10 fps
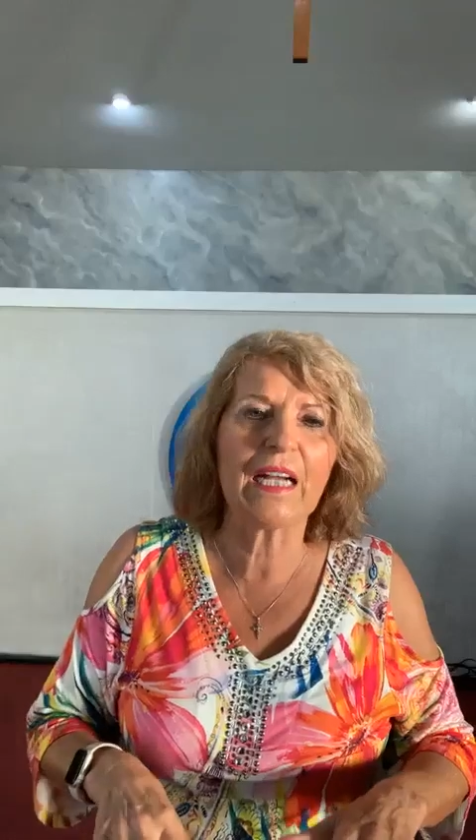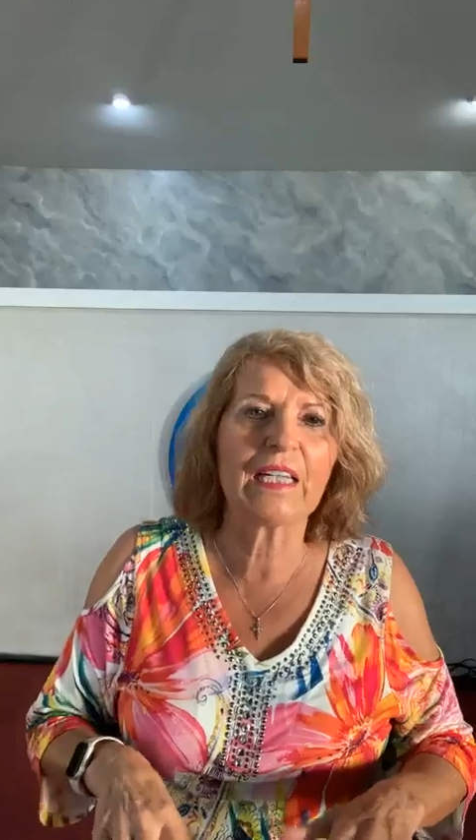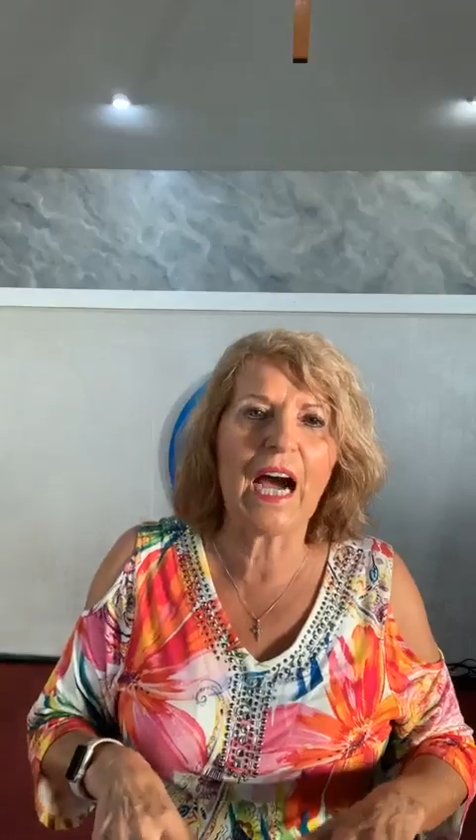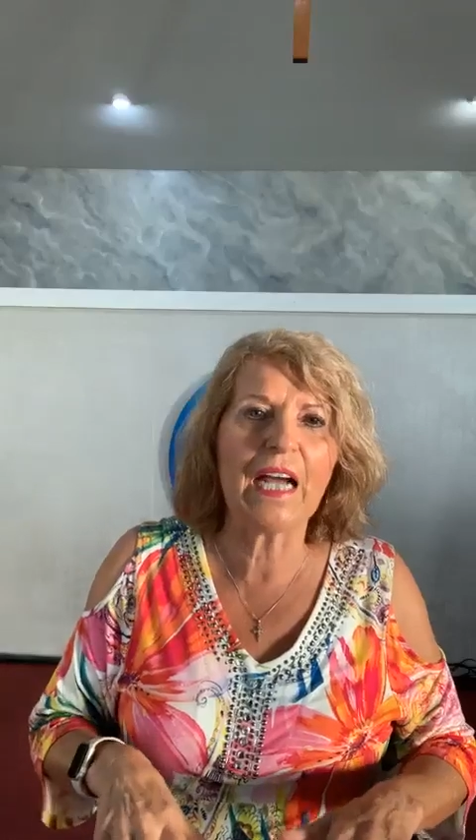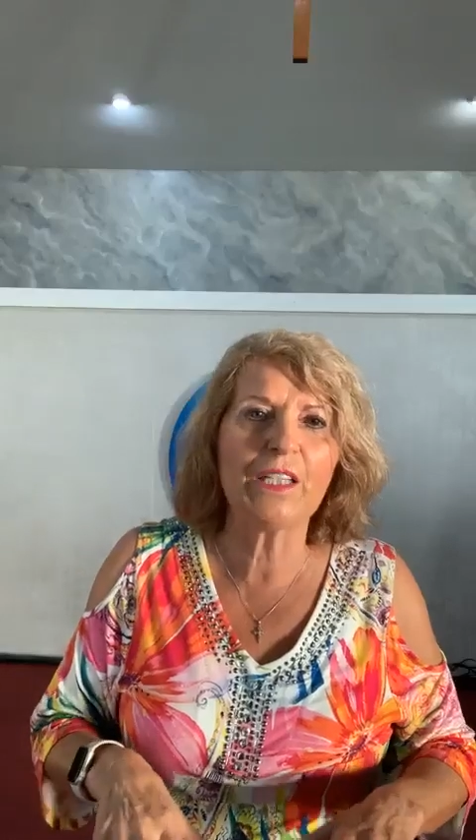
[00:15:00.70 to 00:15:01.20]

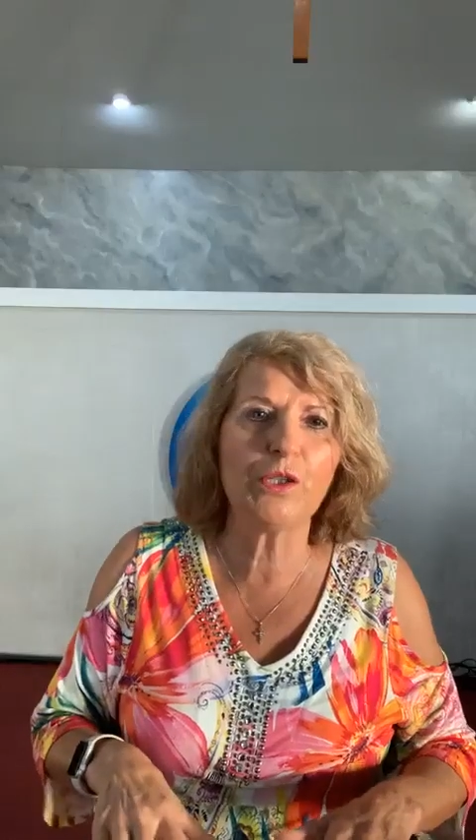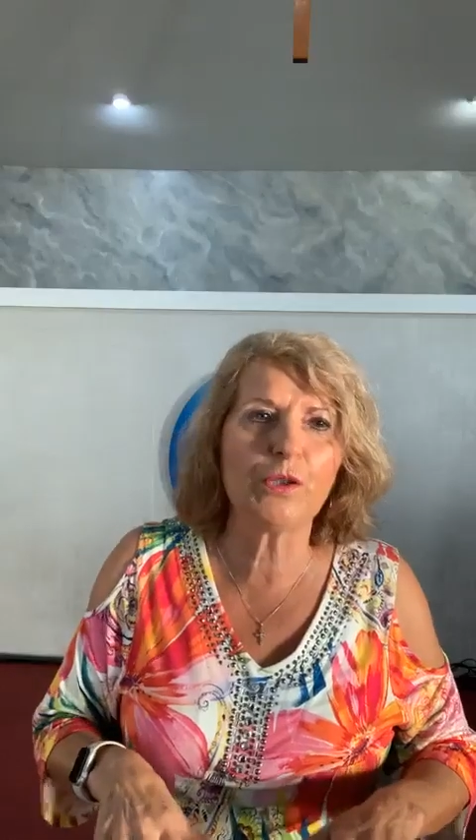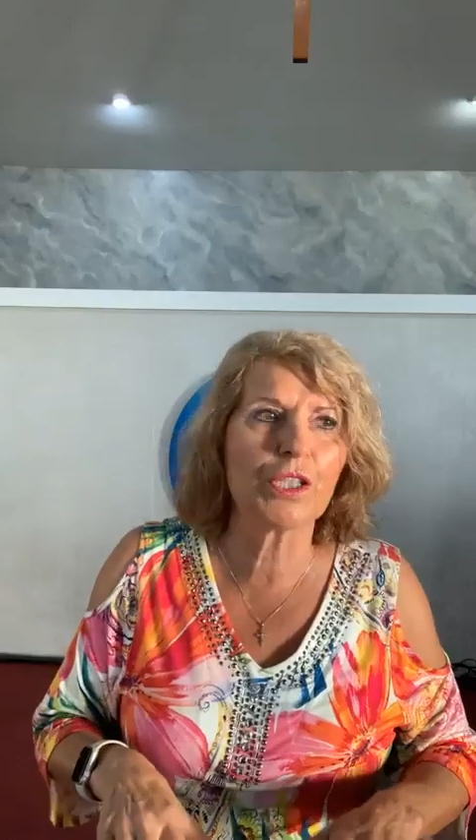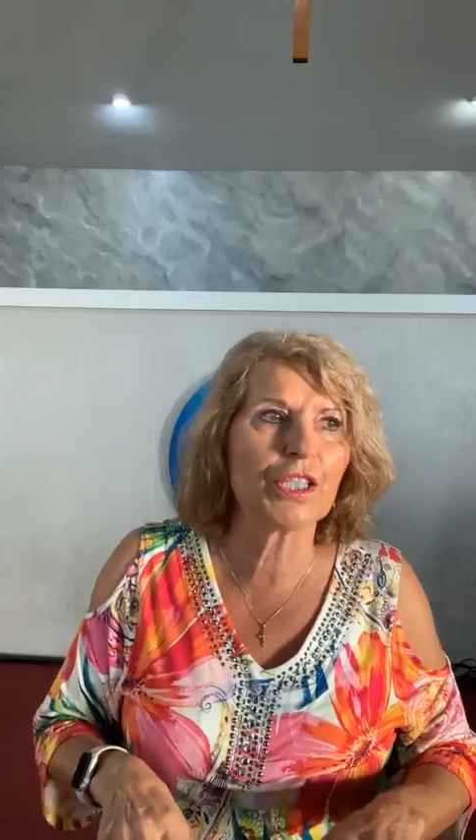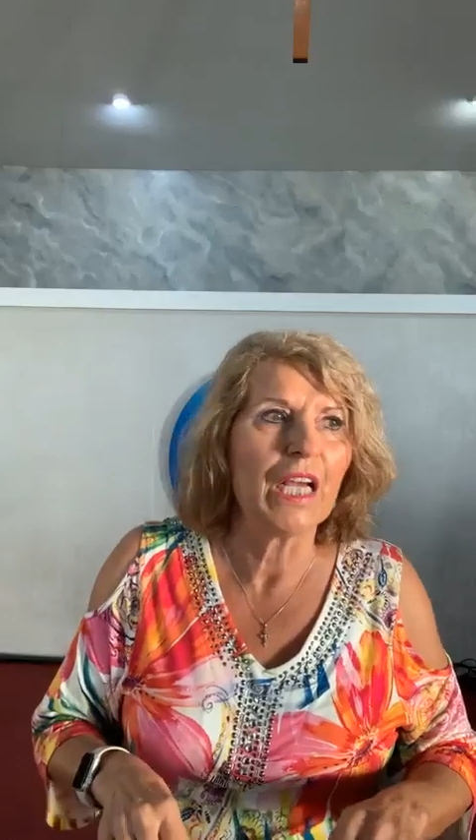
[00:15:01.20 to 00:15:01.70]
that God
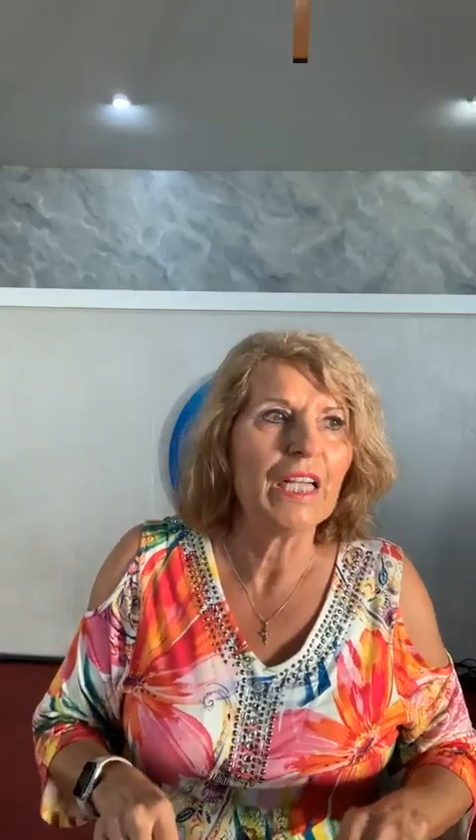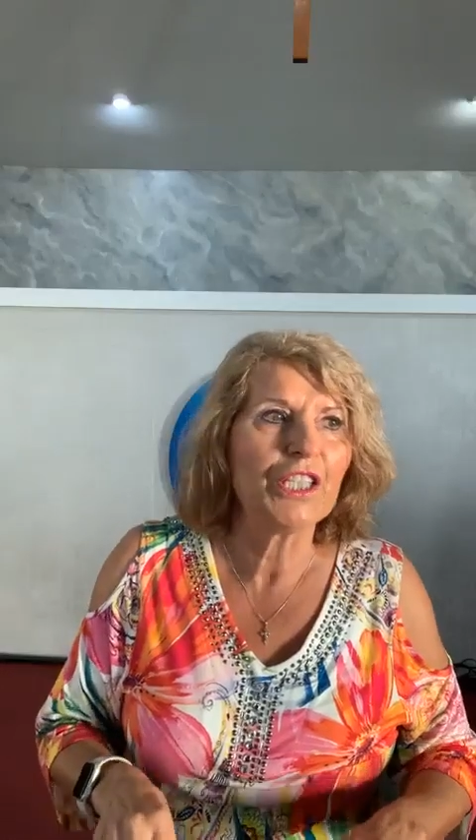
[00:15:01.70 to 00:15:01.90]
uses,